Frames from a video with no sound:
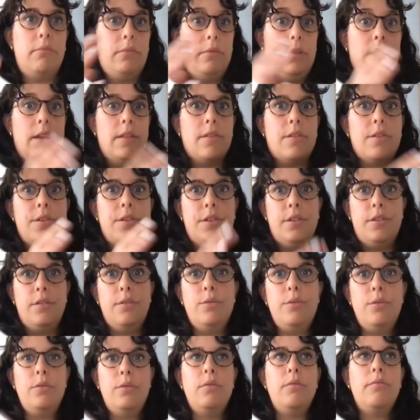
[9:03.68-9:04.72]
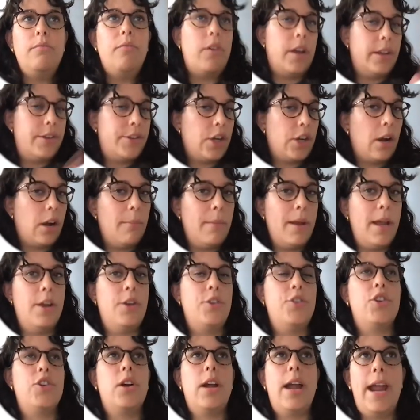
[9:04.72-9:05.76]
either you, the HR
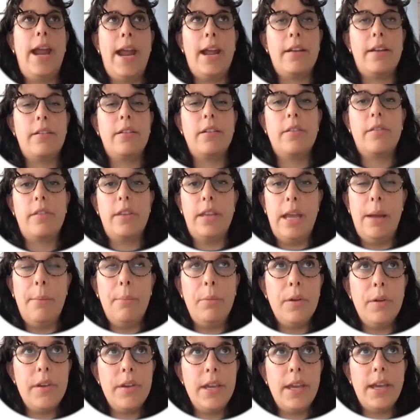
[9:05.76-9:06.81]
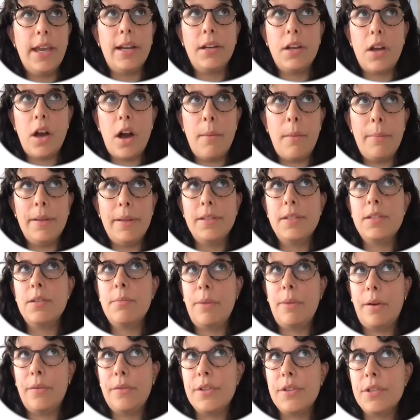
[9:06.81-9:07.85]
manager, and the employee can comment
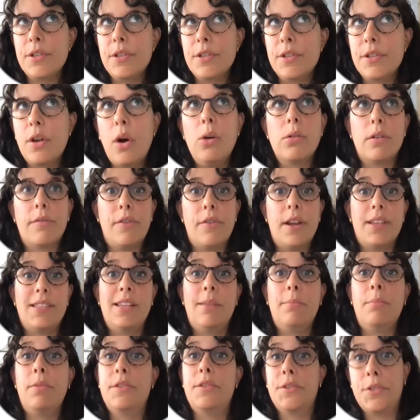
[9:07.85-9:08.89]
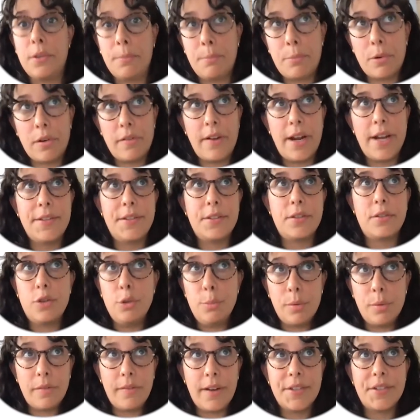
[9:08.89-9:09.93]
about this goal, or for example, the
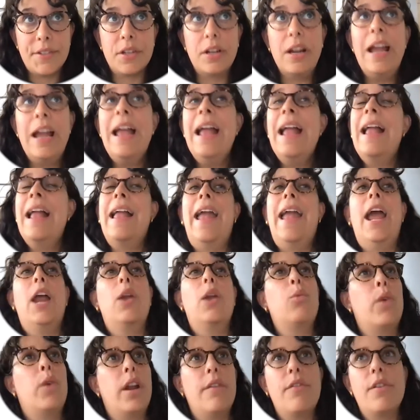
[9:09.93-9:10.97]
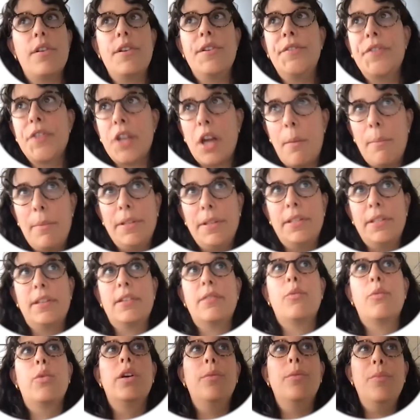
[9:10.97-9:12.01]
supervisor, and whatever is commented
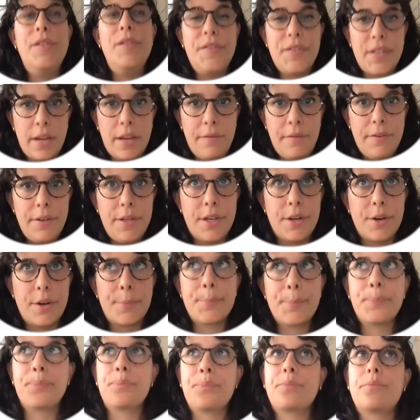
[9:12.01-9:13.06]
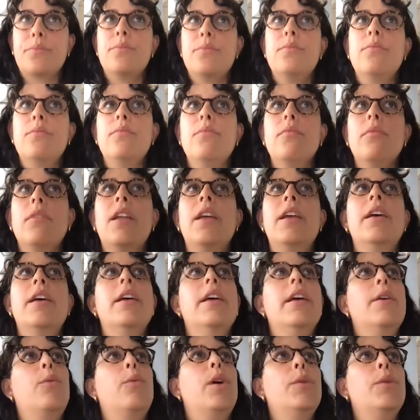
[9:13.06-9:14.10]
will be saved here.
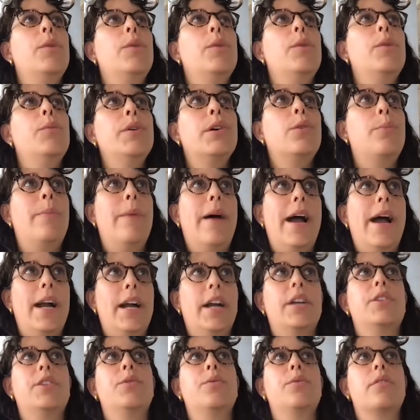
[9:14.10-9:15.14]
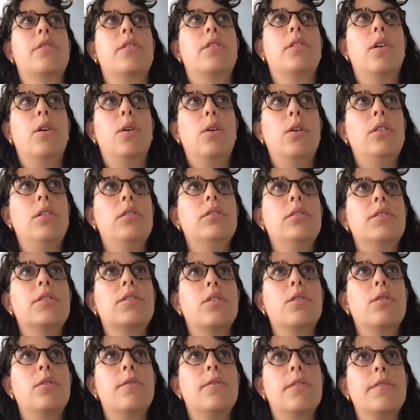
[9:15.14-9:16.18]
When we go back to the goals
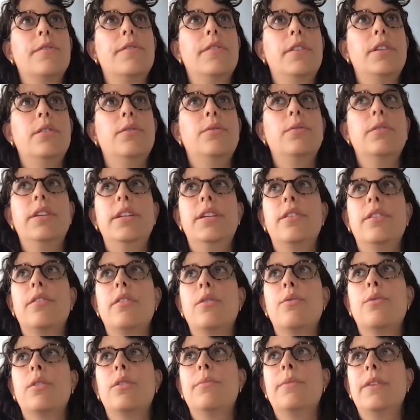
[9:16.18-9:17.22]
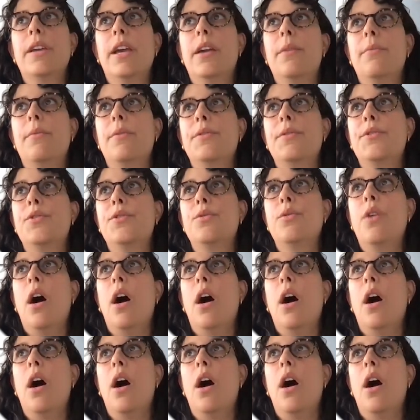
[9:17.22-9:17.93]
overview, here you will be able to